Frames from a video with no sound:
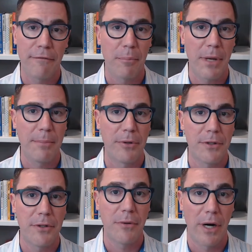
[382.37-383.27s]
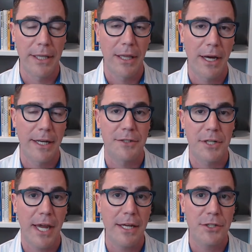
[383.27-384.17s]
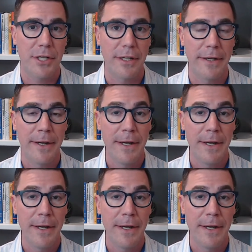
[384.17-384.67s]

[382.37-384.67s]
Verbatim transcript: for people to do online education.